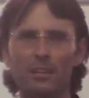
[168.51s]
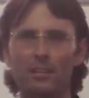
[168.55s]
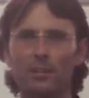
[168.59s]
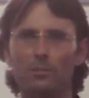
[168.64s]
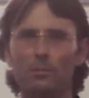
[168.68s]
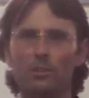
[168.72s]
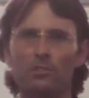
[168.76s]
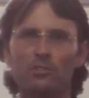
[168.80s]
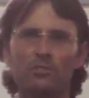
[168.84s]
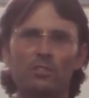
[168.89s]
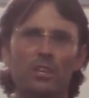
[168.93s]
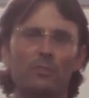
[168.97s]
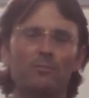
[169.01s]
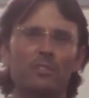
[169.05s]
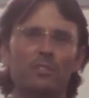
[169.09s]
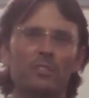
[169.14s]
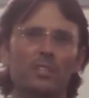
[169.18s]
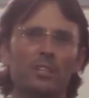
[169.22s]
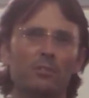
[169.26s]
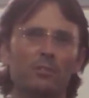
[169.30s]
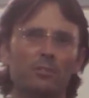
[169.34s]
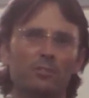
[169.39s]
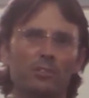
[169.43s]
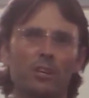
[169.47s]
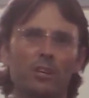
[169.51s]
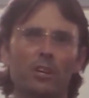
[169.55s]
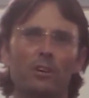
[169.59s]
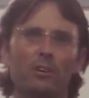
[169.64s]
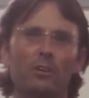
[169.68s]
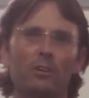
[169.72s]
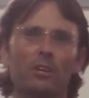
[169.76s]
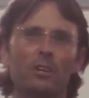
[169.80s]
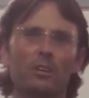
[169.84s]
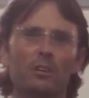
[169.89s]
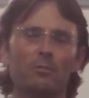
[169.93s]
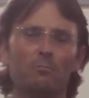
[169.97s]
there were 70 or
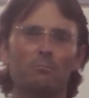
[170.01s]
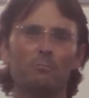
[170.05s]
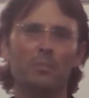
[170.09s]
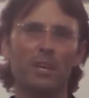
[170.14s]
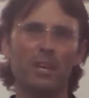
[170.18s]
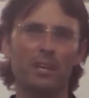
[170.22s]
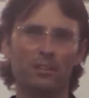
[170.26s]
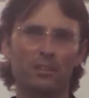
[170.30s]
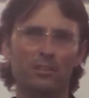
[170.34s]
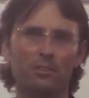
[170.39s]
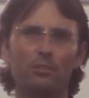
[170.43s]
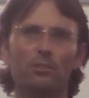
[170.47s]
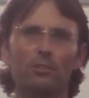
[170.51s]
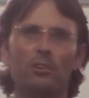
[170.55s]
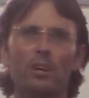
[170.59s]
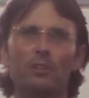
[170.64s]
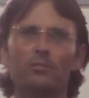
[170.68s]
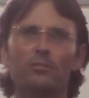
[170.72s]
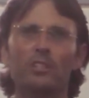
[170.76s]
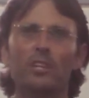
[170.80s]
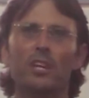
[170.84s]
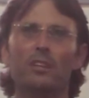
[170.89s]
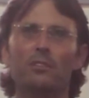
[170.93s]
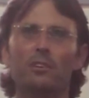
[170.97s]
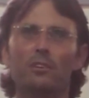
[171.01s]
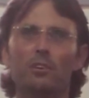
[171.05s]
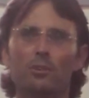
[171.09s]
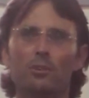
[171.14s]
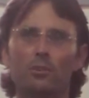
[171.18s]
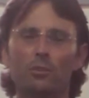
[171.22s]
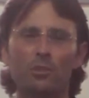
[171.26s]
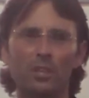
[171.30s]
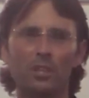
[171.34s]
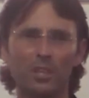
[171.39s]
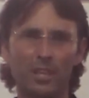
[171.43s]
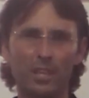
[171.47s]
so men who got together
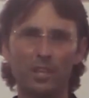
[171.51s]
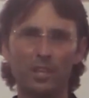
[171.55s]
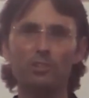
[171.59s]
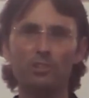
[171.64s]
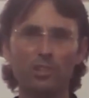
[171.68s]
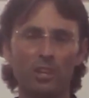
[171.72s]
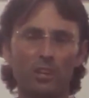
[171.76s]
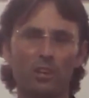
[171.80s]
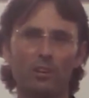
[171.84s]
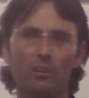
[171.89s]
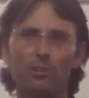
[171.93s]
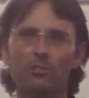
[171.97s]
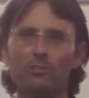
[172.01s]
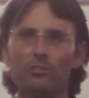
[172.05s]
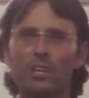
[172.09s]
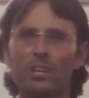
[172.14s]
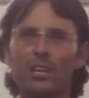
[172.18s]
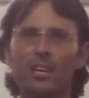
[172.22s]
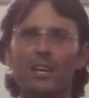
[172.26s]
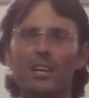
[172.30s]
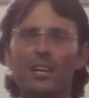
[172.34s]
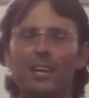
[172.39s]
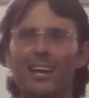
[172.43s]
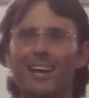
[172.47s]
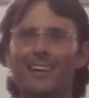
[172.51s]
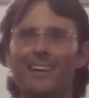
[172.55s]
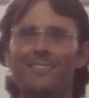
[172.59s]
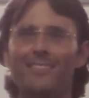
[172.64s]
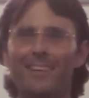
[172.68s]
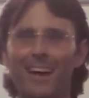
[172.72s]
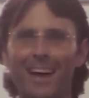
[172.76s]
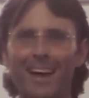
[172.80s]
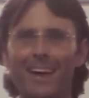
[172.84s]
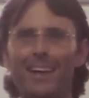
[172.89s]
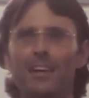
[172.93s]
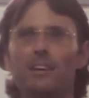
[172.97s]
who he chose, and
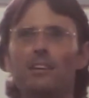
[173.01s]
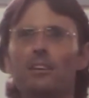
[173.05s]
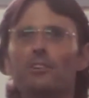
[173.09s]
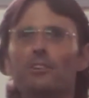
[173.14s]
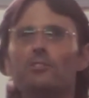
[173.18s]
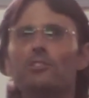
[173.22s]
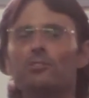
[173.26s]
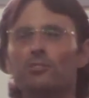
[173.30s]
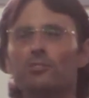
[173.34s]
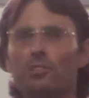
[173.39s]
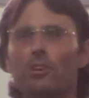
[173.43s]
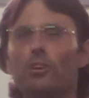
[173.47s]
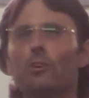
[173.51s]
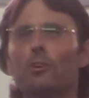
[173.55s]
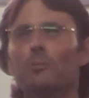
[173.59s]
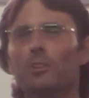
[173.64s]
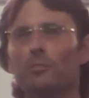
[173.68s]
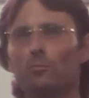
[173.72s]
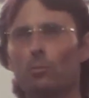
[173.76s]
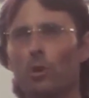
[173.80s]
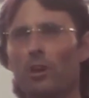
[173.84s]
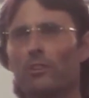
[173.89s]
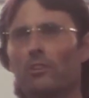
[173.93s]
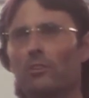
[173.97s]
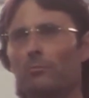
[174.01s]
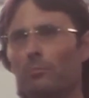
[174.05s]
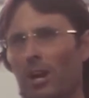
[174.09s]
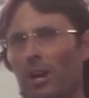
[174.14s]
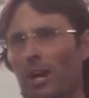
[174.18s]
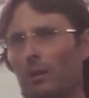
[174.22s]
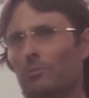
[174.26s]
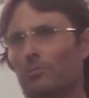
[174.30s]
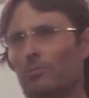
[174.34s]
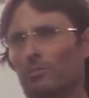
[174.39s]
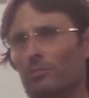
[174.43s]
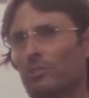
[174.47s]
they determined what the
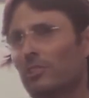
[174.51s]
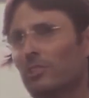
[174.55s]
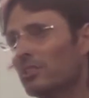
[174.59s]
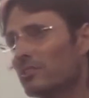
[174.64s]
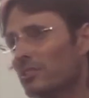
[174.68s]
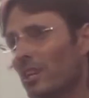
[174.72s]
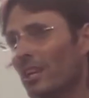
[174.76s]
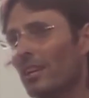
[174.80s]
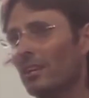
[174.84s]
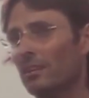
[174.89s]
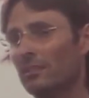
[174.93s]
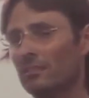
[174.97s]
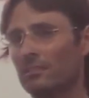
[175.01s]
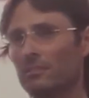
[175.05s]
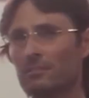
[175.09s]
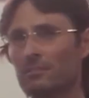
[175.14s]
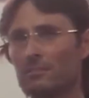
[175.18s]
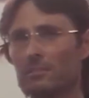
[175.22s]
Bible should contain.